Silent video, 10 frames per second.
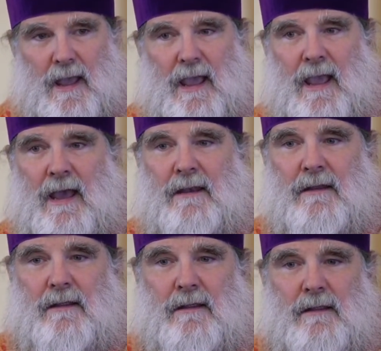
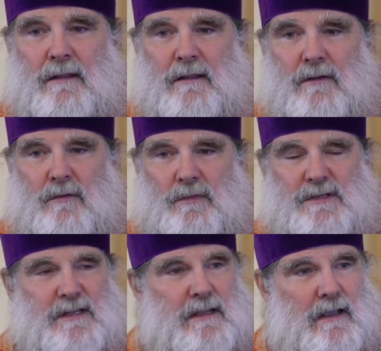And we
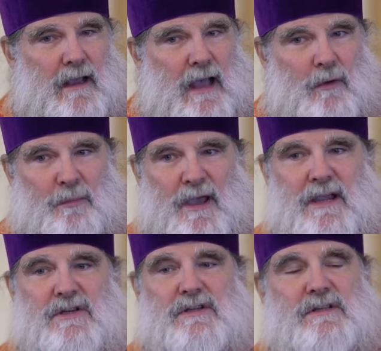see how
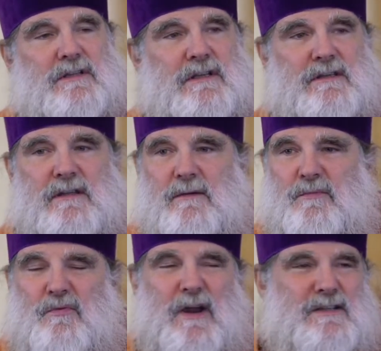patience is
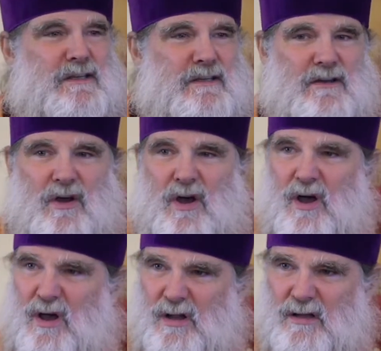present in
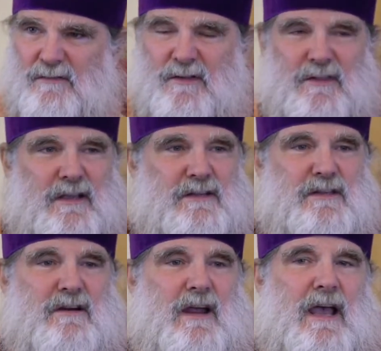all of the things
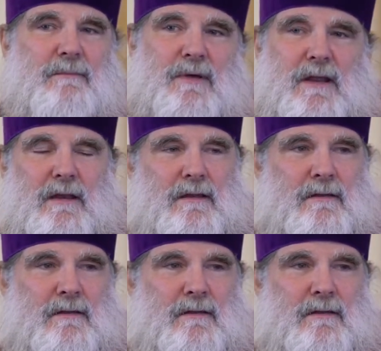that are happening.